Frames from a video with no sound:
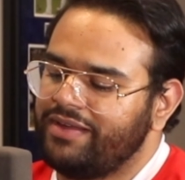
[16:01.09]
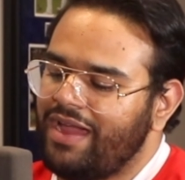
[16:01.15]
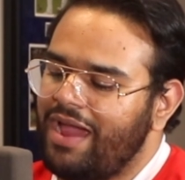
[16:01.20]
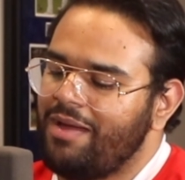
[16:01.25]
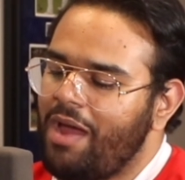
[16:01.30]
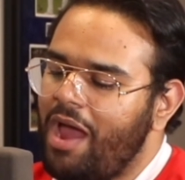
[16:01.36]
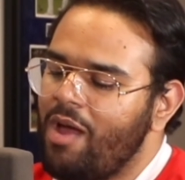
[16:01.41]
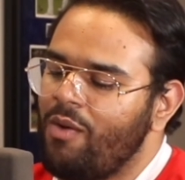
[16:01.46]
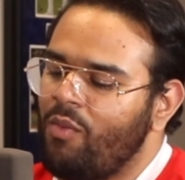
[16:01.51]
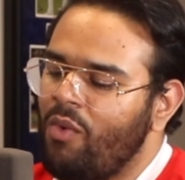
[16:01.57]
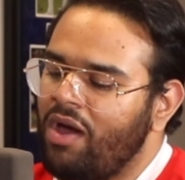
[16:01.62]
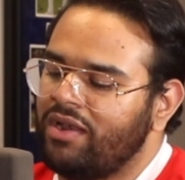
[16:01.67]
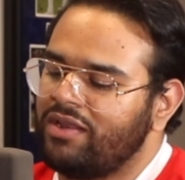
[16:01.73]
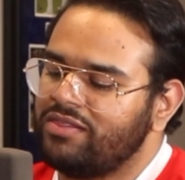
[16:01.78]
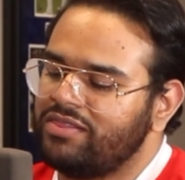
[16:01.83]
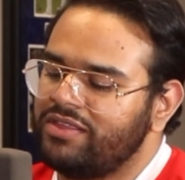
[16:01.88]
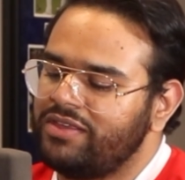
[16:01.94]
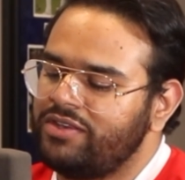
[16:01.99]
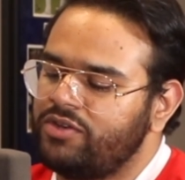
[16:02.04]
I want
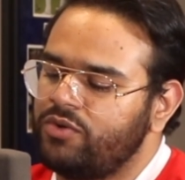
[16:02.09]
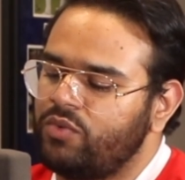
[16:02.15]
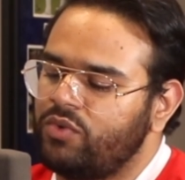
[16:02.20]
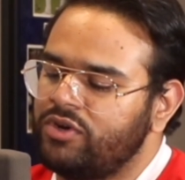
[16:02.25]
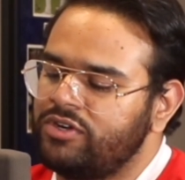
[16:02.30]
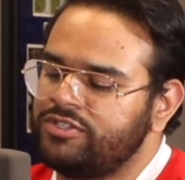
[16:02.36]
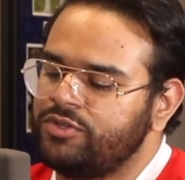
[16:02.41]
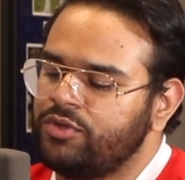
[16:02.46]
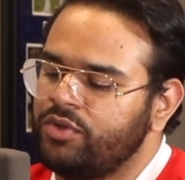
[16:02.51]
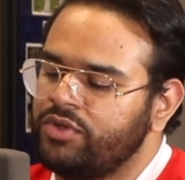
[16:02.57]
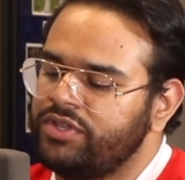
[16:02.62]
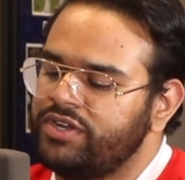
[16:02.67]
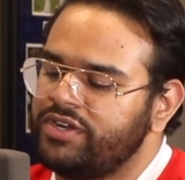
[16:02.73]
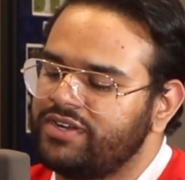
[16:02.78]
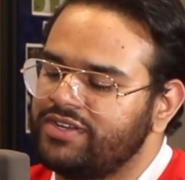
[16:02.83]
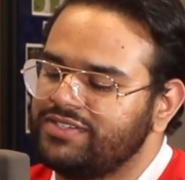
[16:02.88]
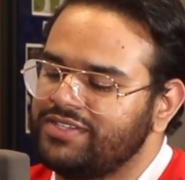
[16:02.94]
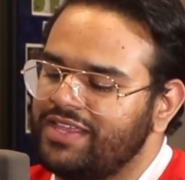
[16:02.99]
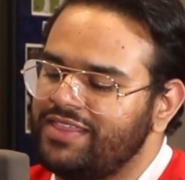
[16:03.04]
to lean towards Holder
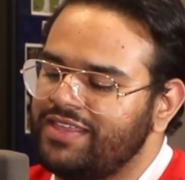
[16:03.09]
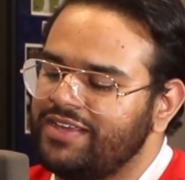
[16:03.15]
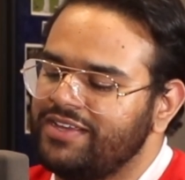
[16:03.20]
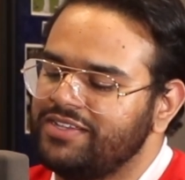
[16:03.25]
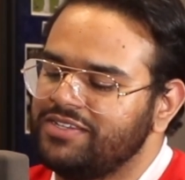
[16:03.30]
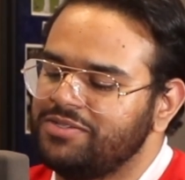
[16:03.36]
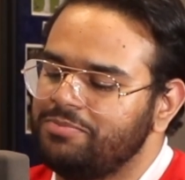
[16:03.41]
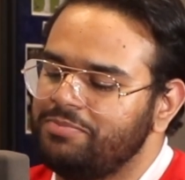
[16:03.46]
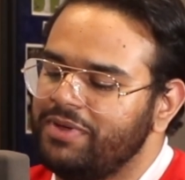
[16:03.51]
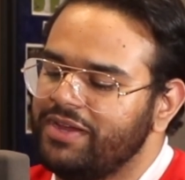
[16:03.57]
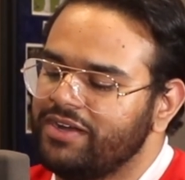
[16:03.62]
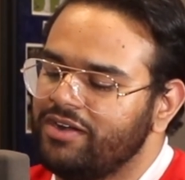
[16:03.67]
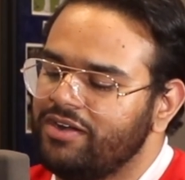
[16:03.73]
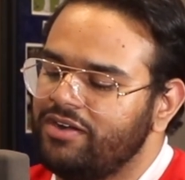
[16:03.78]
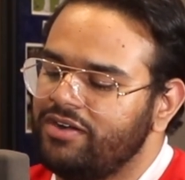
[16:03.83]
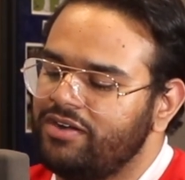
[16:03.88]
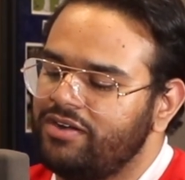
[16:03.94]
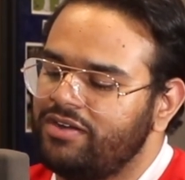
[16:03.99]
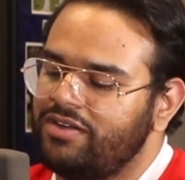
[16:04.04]
because I think he's
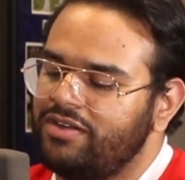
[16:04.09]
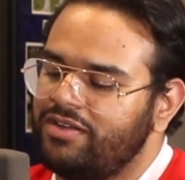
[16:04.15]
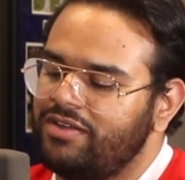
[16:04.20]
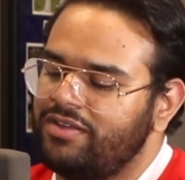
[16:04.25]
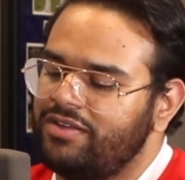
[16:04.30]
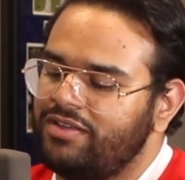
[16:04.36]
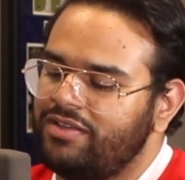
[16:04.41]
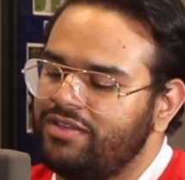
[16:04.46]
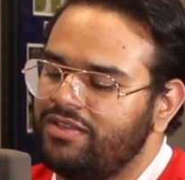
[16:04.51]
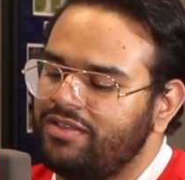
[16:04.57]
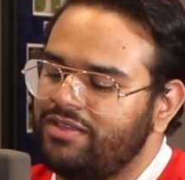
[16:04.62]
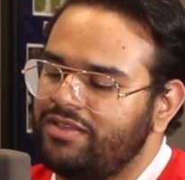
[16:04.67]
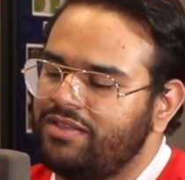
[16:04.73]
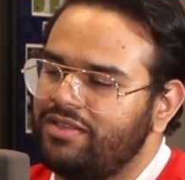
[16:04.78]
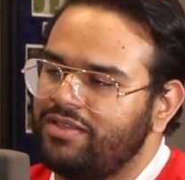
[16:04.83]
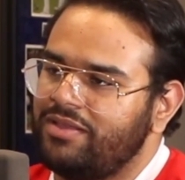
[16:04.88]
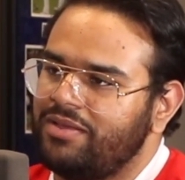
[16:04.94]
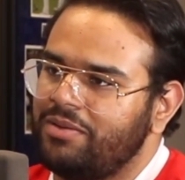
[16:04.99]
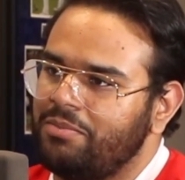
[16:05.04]
bigger,
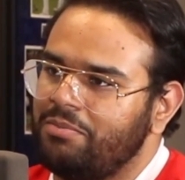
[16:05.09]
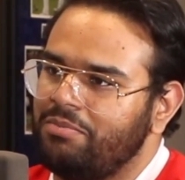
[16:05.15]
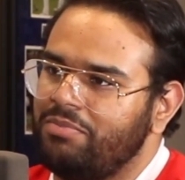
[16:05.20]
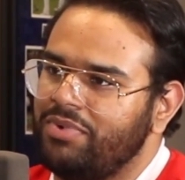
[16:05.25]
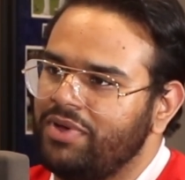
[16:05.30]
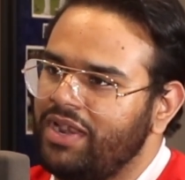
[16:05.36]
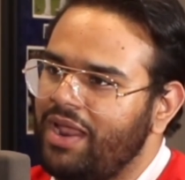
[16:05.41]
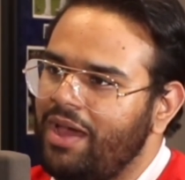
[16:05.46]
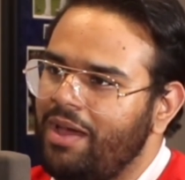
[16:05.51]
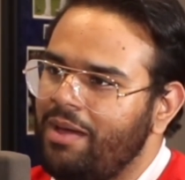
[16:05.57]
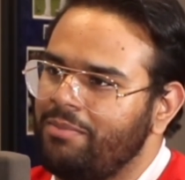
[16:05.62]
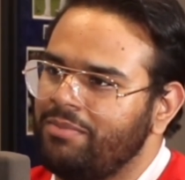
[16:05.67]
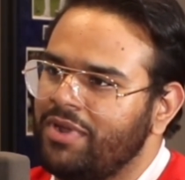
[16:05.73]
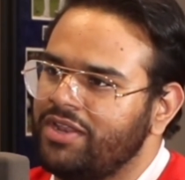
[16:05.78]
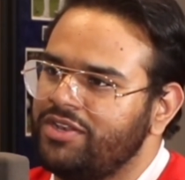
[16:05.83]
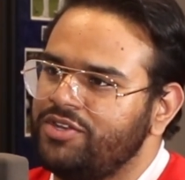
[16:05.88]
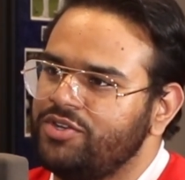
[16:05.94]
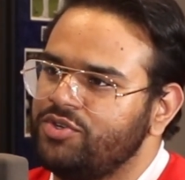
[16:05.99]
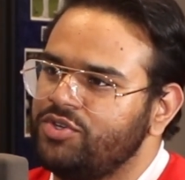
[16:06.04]
but I'm not too